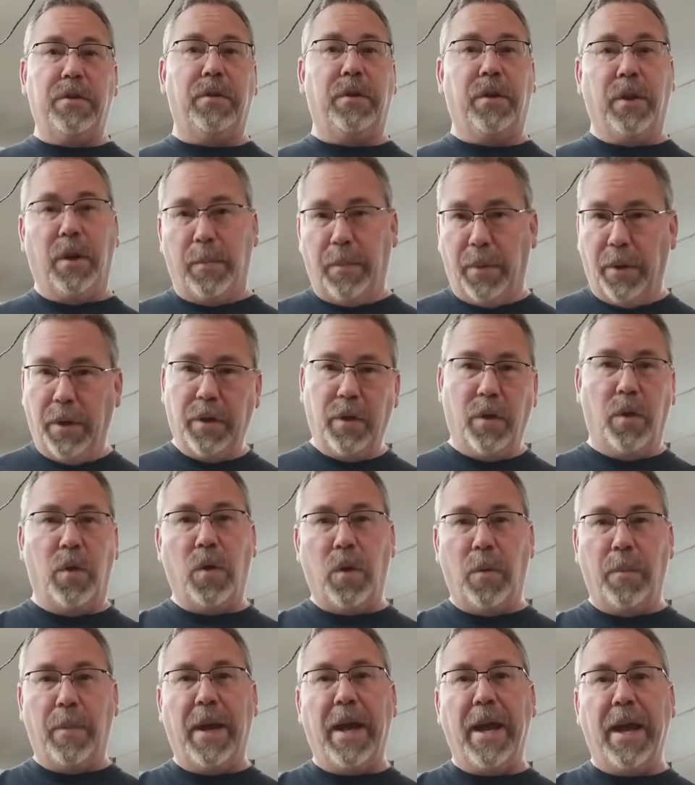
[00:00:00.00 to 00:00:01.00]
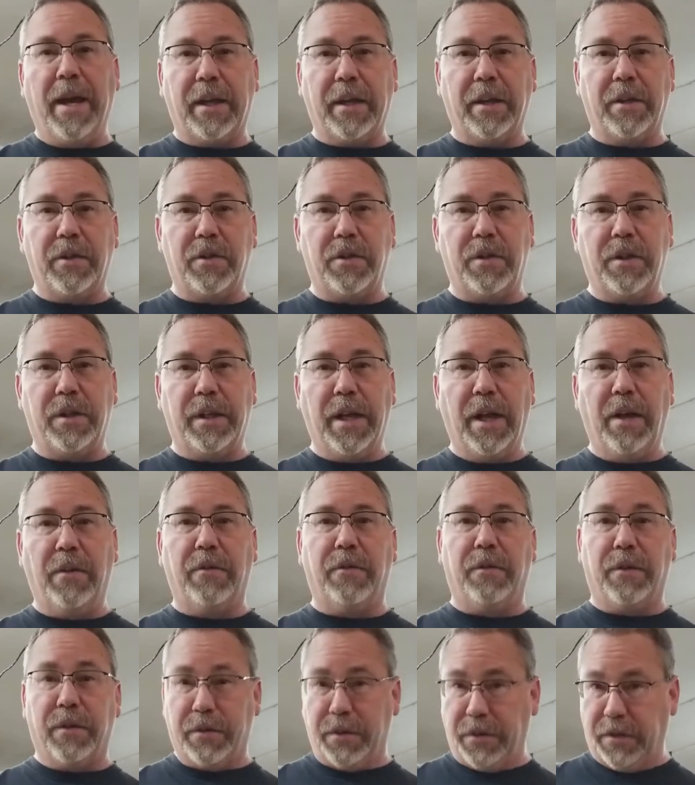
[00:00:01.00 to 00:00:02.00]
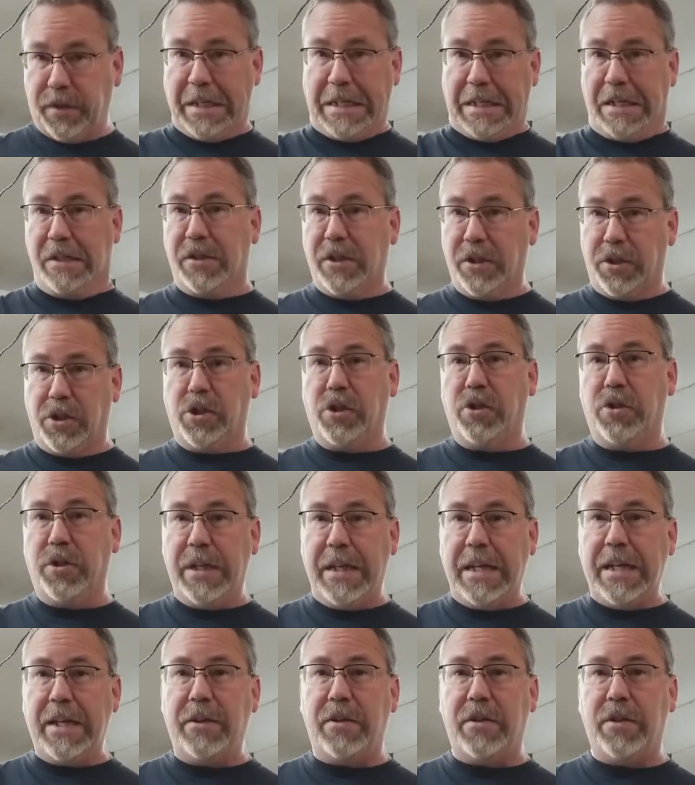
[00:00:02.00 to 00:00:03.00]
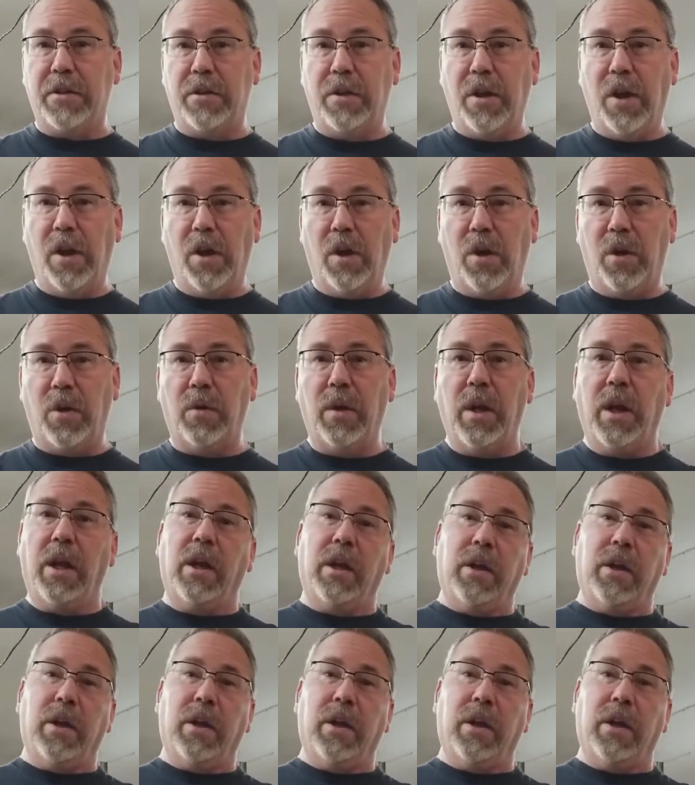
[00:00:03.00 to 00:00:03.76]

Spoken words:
You know, putting a whole package together. There's things that you need to know.